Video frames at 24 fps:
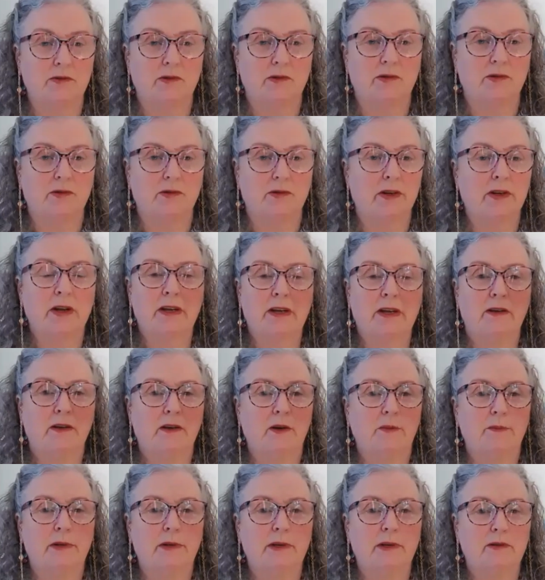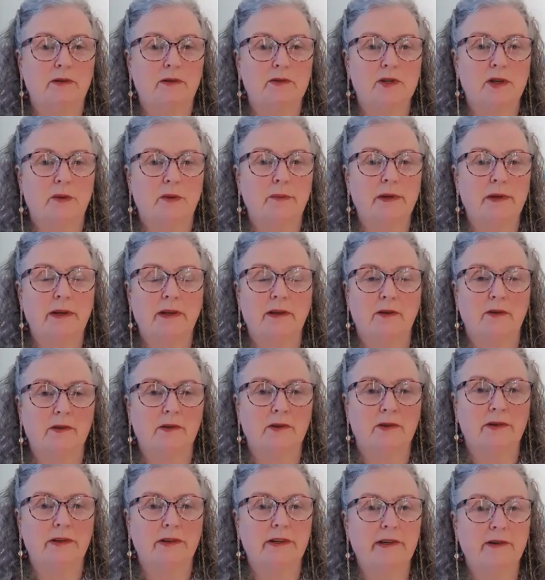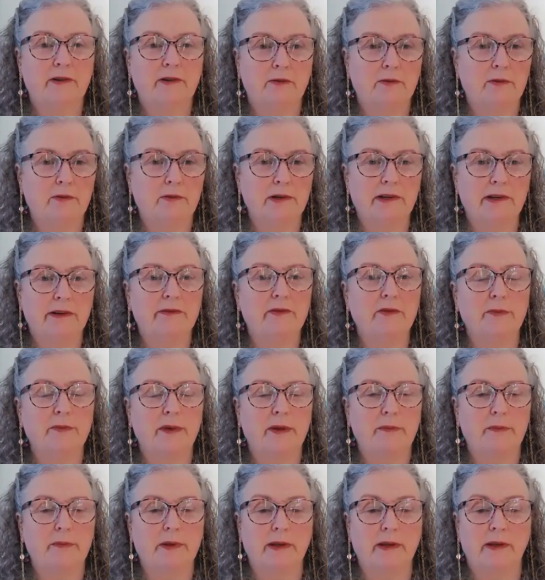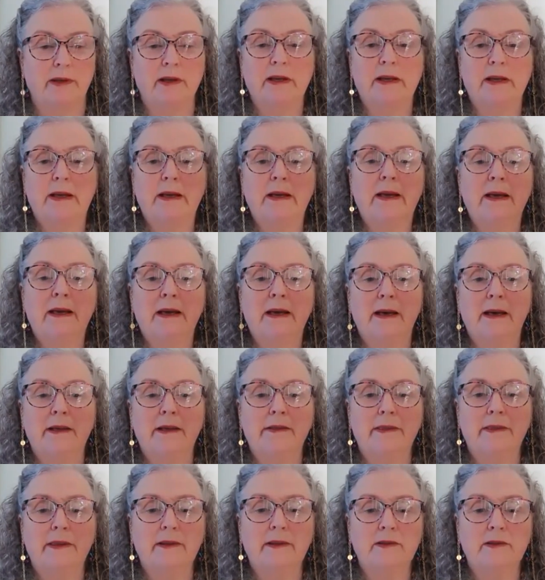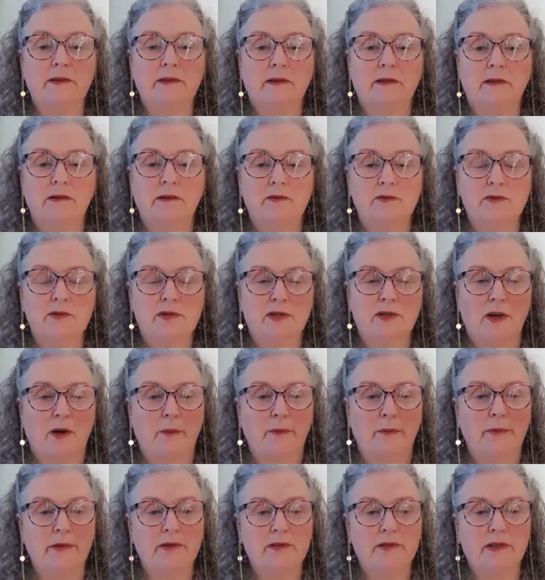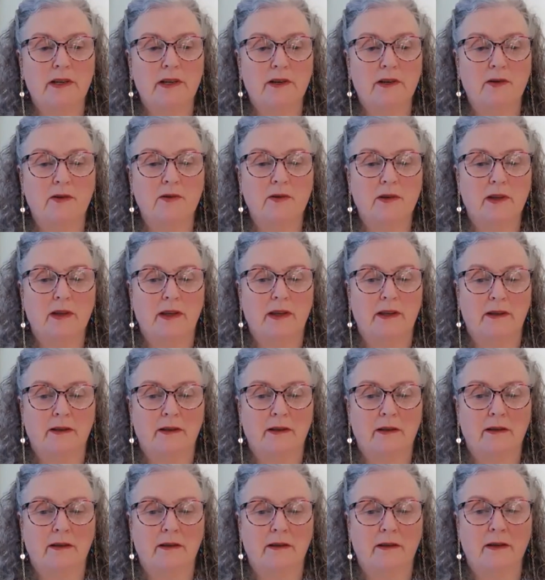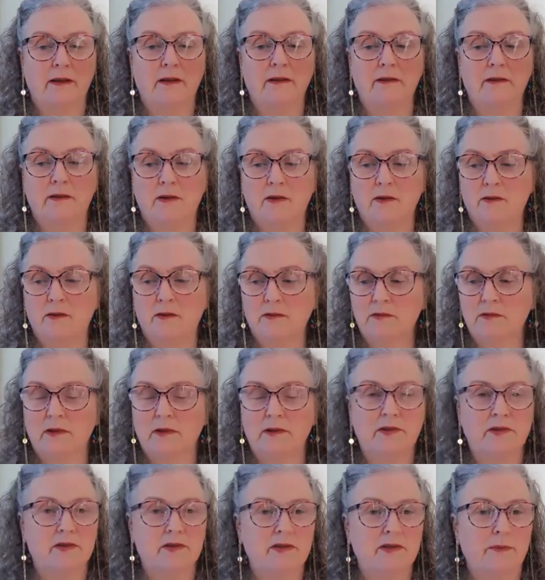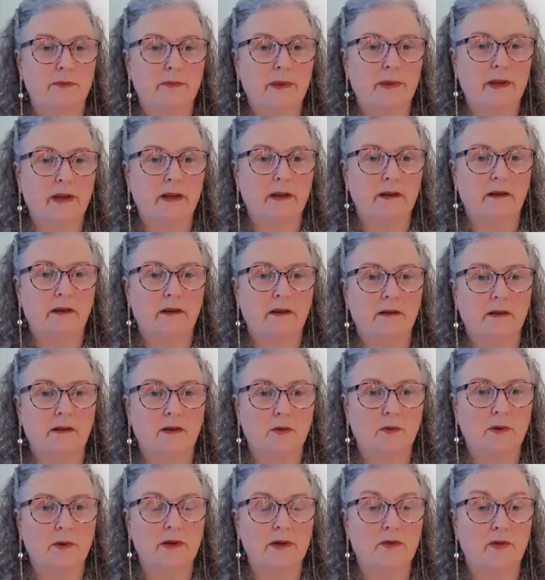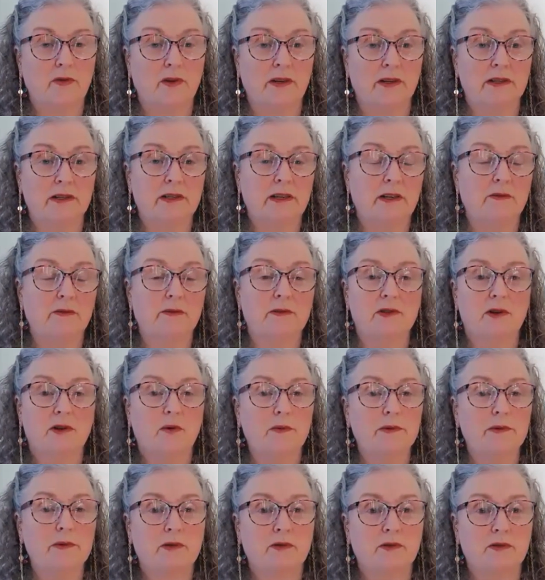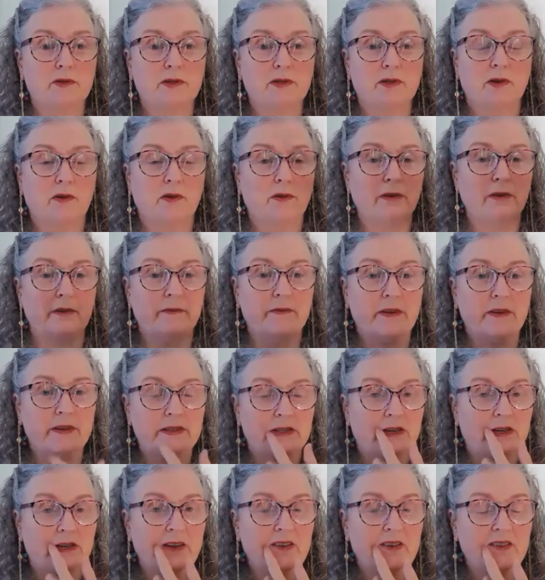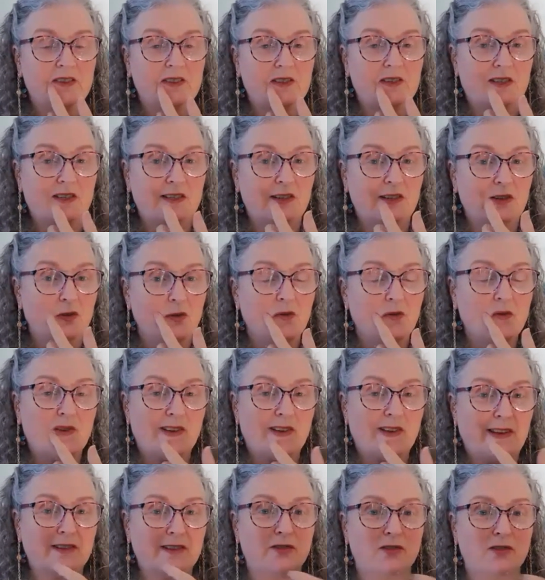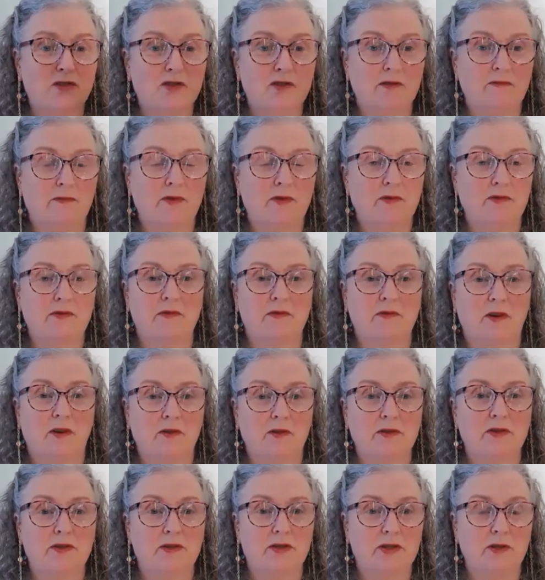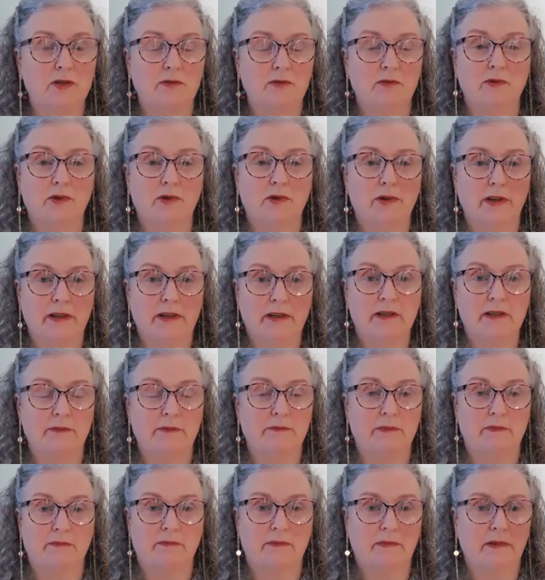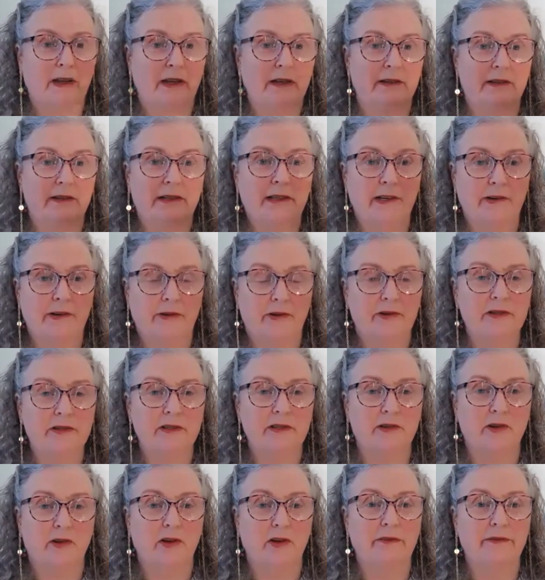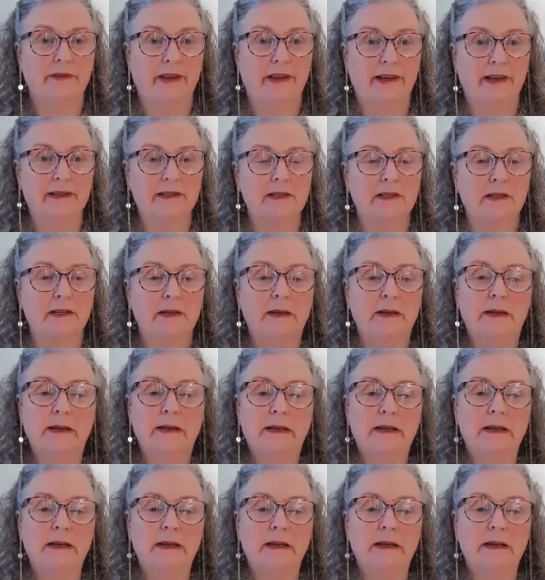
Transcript: you, or it could be your tummy or your ear, whatever it might be. And then you stop and you say, okay, I know that there's something not quite right. Now, it's always good to go on investigation, get your doctor to look at and get clearance and all of that.